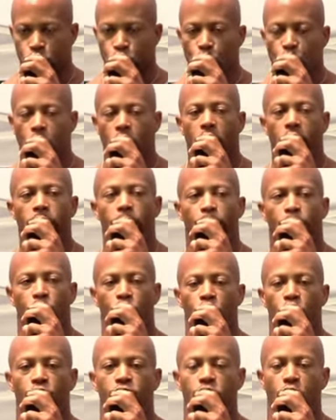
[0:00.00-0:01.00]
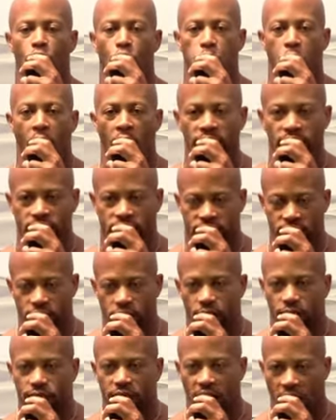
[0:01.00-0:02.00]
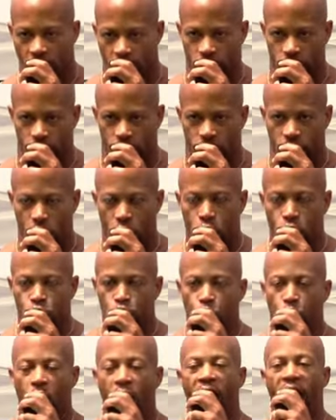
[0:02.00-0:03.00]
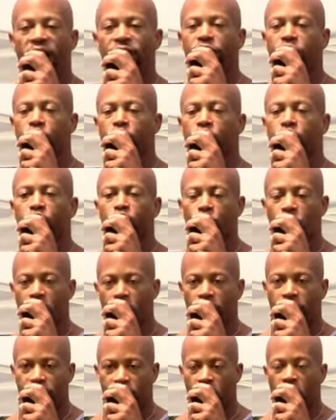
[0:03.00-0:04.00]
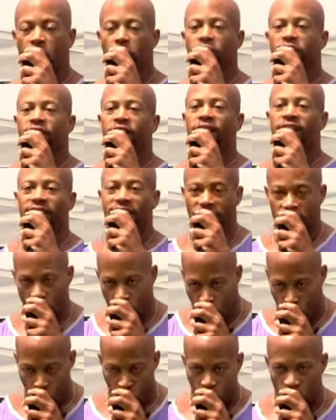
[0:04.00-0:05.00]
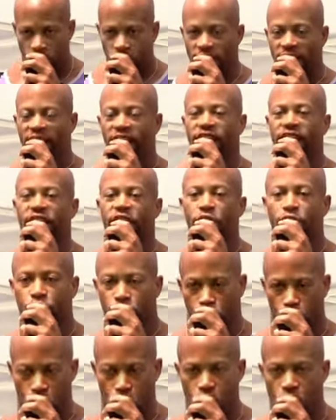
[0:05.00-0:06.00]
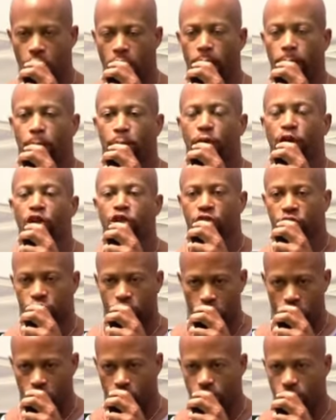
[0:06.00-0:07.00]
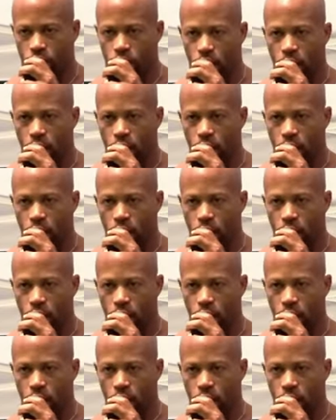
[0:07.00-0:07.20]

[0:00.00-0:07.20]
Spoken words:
You will improve your quality of life. You will have the strength to get on and get through and push through